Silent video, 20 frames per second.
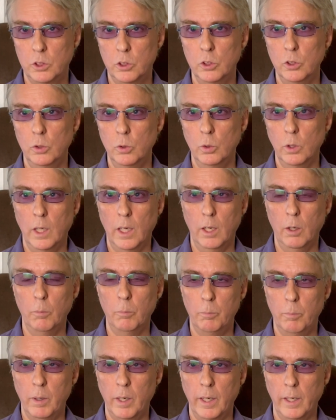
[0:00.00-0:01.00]
to
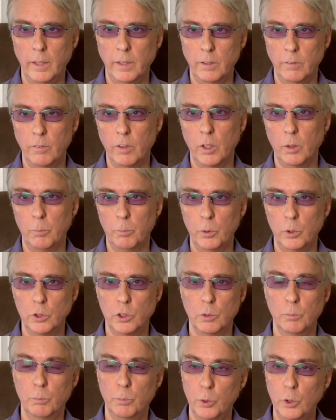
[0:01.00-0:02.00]
help my developers
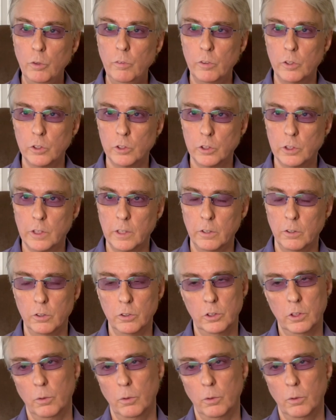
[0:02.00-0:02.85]
improve their skills.